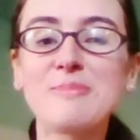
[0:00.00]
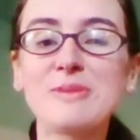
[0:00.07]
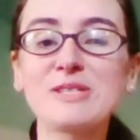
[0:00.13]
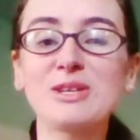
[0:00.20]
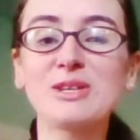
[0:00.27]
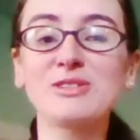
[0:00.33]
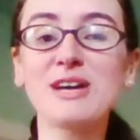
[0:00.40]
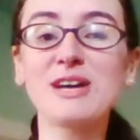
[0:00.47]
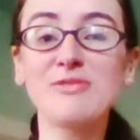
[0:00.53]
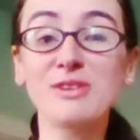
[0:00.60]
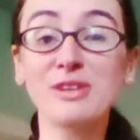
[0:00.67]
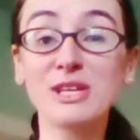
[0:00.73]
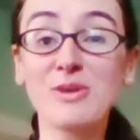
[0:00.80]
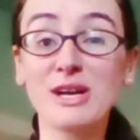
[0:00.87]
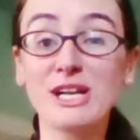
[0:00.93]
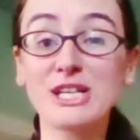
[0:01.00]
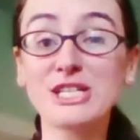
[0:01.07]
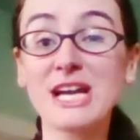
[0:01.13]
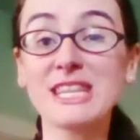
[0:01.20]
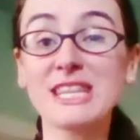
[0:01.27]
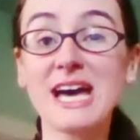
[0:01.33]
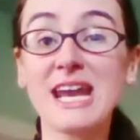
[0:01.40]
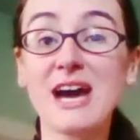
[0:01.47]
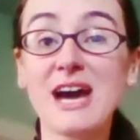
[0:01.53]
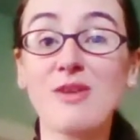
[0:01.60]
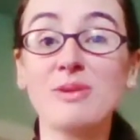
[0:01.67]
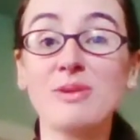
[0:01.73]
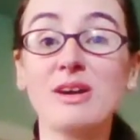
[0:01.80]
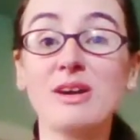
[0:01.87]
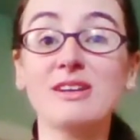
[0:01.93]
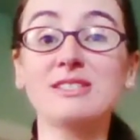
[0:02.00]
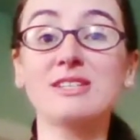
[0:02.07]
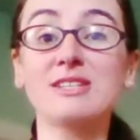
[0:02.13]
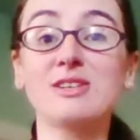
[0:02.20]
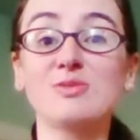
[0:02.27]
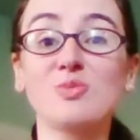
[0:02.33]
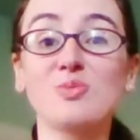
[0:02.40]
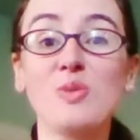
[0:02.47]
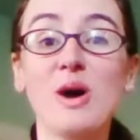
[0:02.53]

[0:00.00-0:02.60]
So you'll definitely want to check that out because there's